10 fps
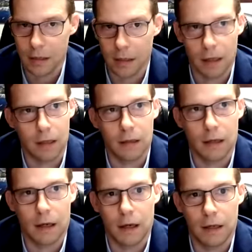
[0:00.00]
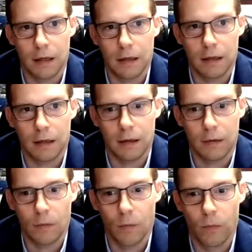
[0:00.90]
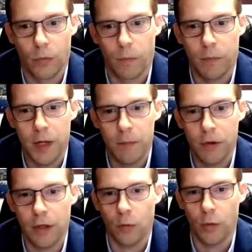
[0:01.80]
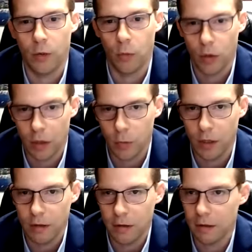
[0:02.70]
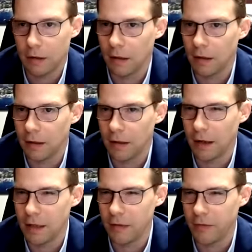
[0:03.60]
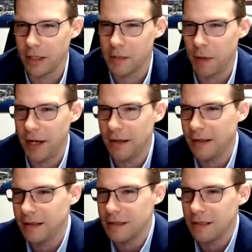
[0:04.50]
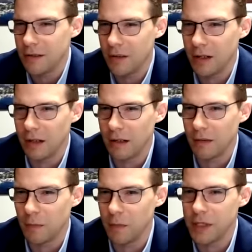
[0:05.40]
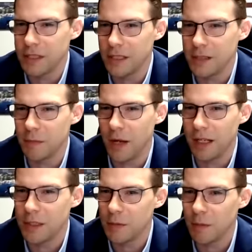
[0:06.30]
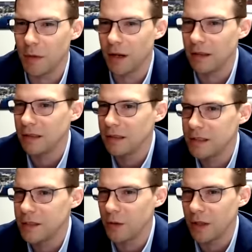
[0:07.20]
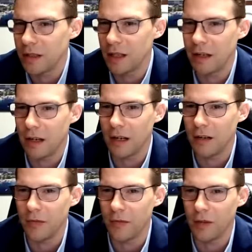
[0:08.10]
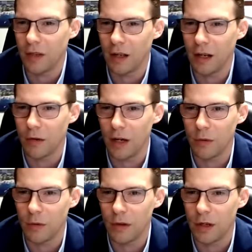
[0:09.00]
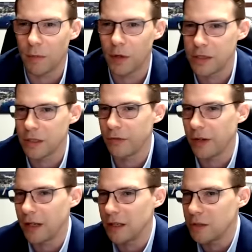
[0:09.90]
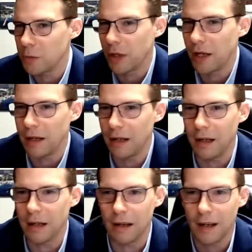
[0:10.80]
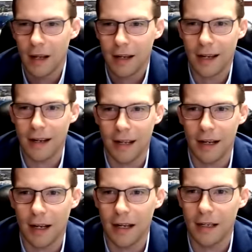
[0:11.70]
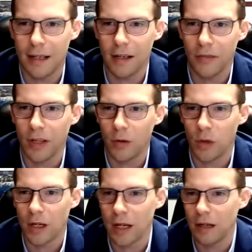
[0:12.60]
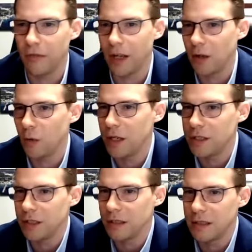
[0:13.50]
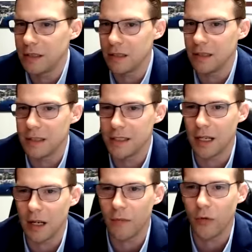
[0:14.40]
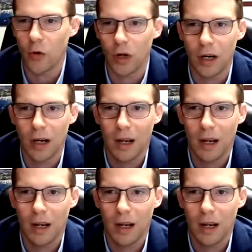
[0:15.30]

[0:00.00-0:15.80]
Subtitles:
on the people that we work with, it kind of gets baked into their business management model so that they can kind of integrate it with their personal financial planning and kind of get an idea of like what kind of valuation to set up for.